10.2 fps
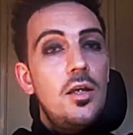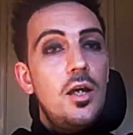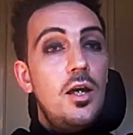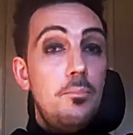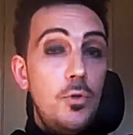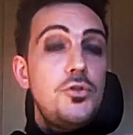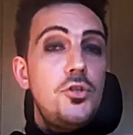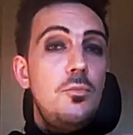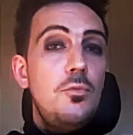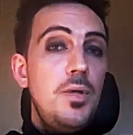most
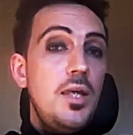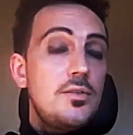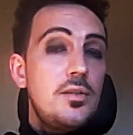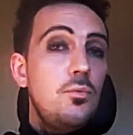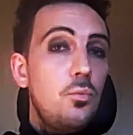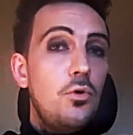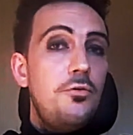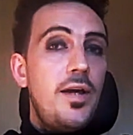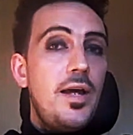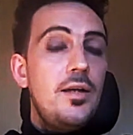human beings in
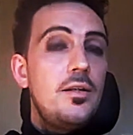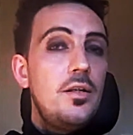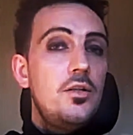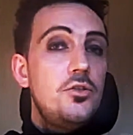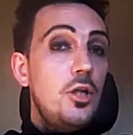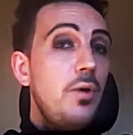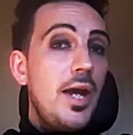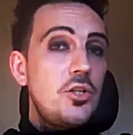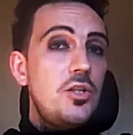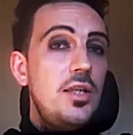warfare don't
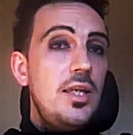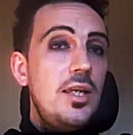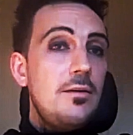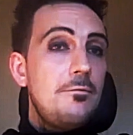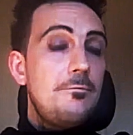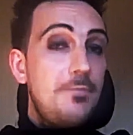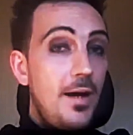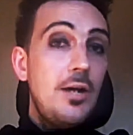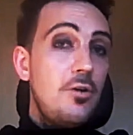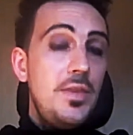actually
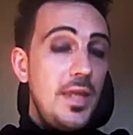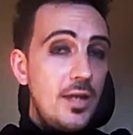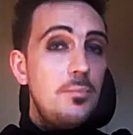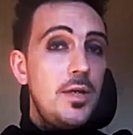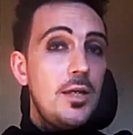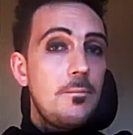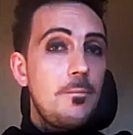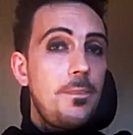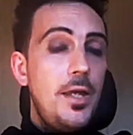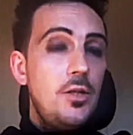fire at the enemy.
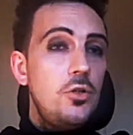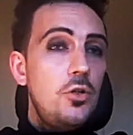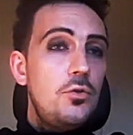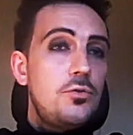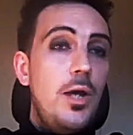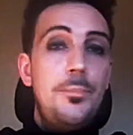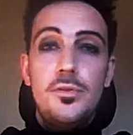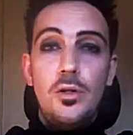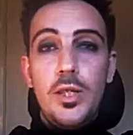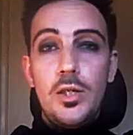They don't use weapons
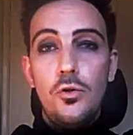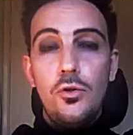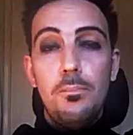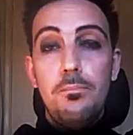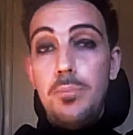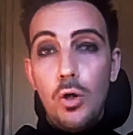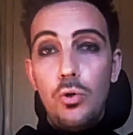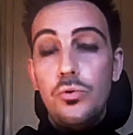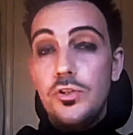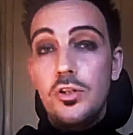that we call
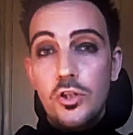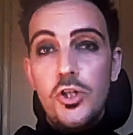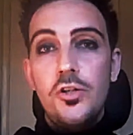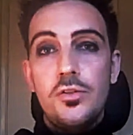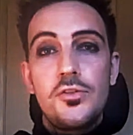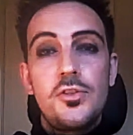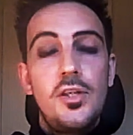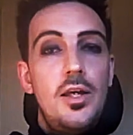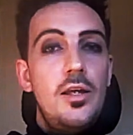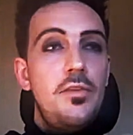bows and guns.
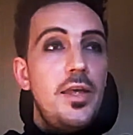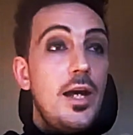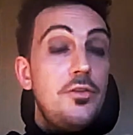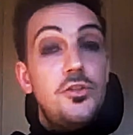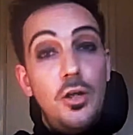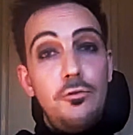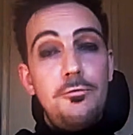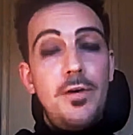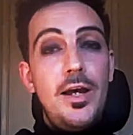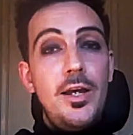They either don't
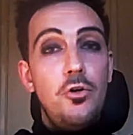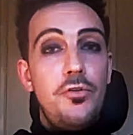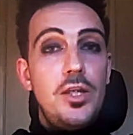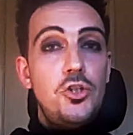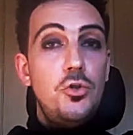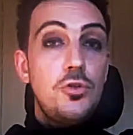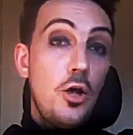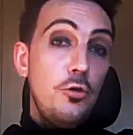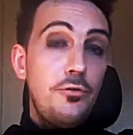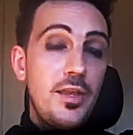fire or they shoot
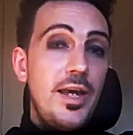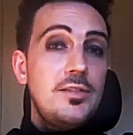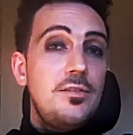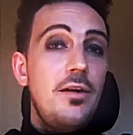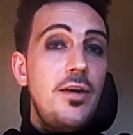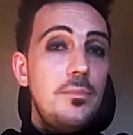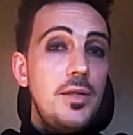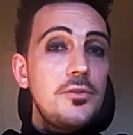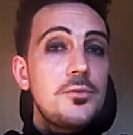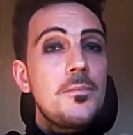over the heads of their enemies.